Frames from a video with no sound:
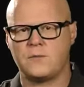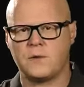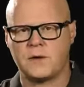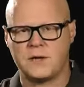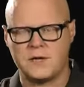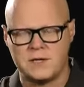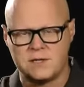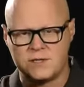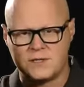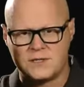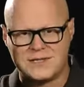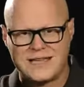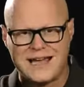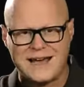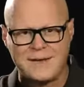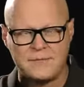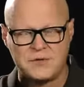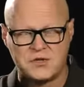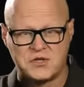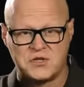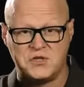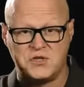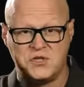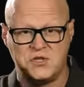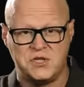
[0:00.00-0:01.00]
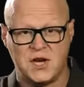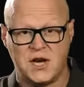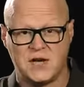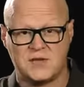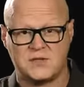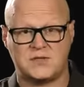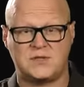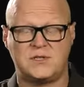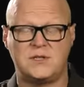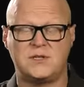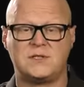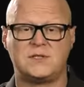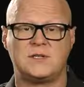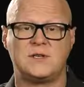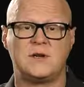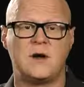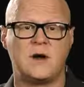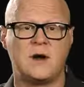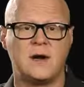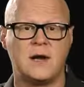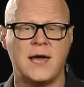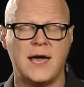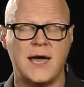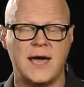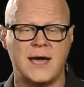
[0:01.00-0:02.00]
We're going to establish justice in
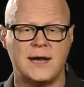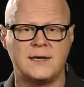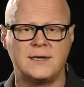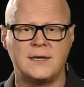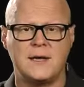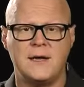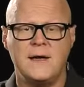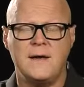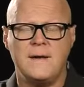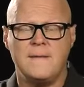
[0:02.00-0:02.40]
our land.